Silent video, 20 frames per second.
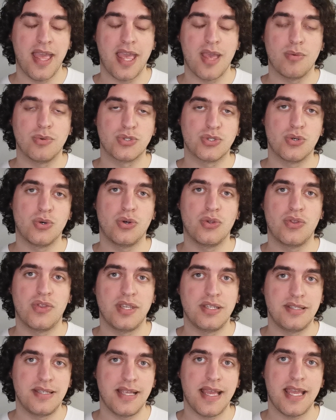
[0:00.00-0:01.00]
It was called
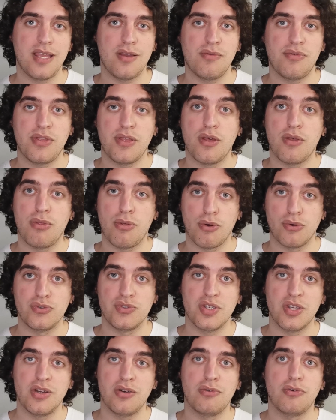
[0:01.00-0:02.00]
the Day of
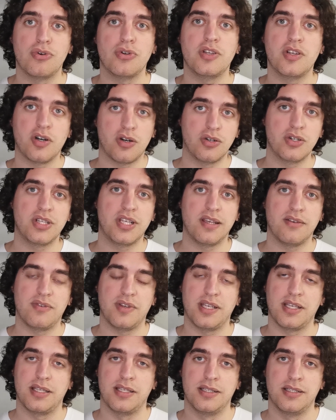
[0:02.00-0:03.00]
Theodosia, or
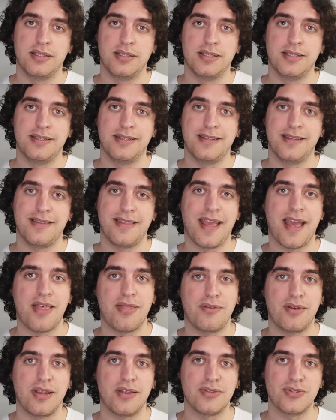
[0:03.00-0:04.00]
God-giving. The
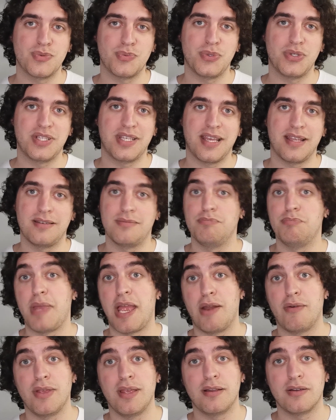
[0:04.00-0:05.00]
Andrians would get
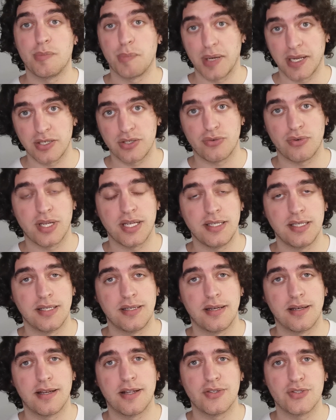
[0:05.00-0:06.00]
merry and
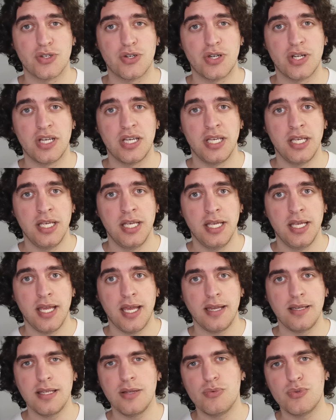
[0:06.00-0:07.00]
obliterated in his honor,
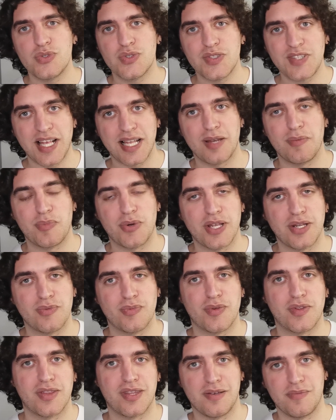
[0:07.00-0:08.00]
and he would
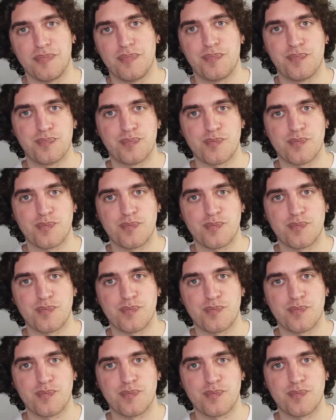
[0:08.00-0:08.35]
celebrate with them.